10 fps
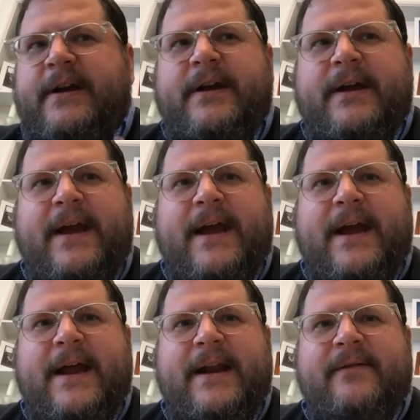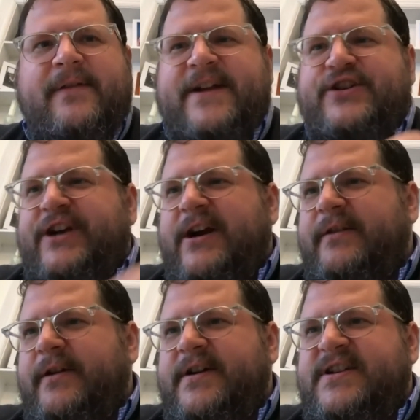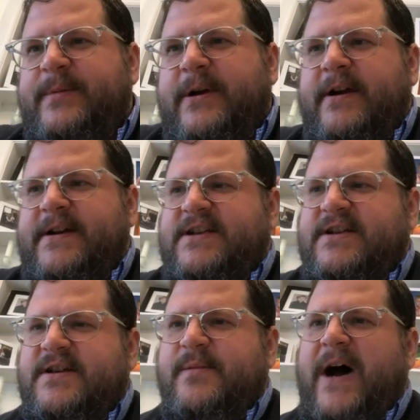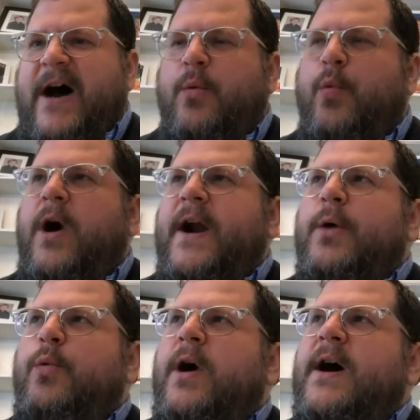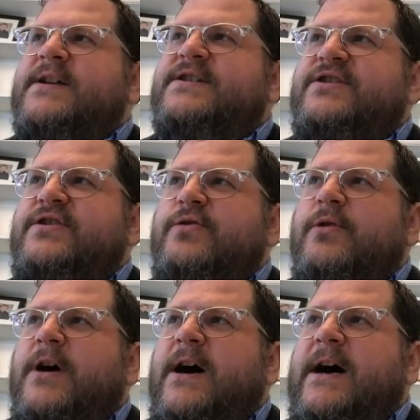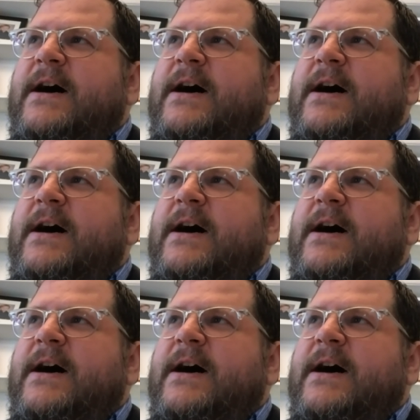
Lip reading: and they shared their experiences about what it was to